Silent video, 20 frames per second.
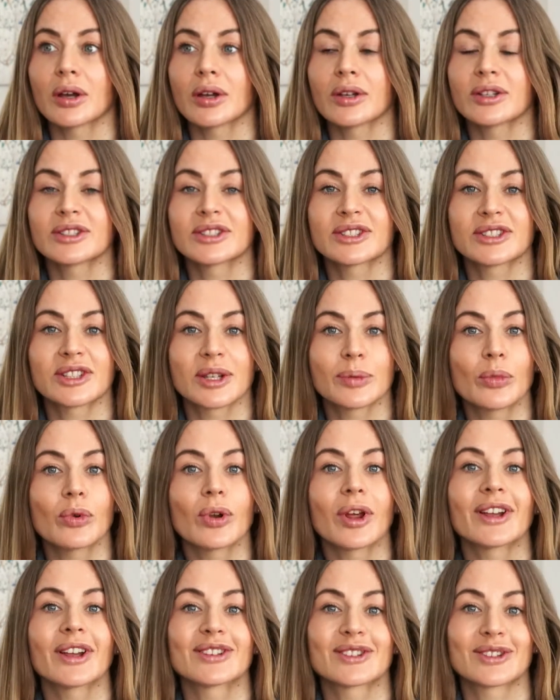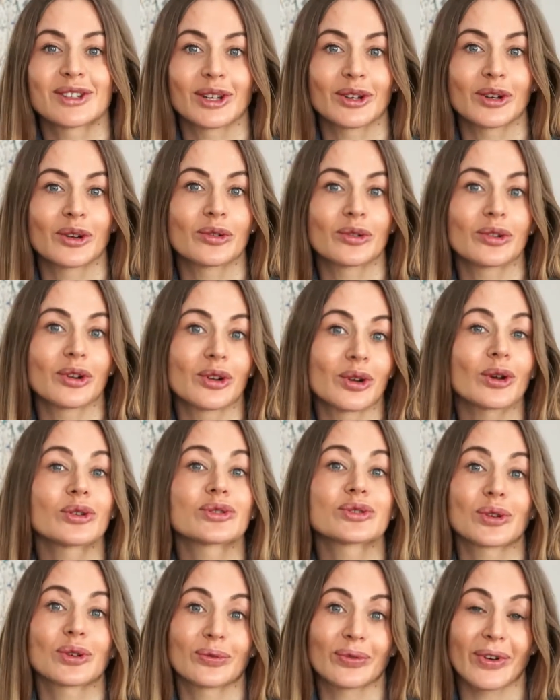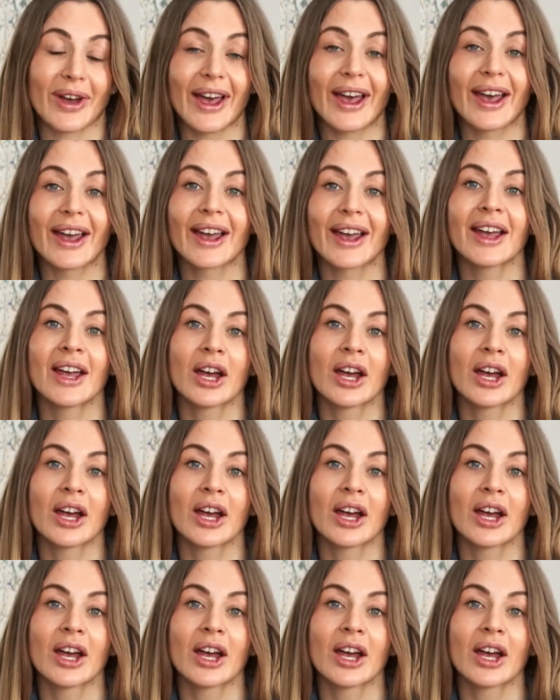stimulates the loss of hair,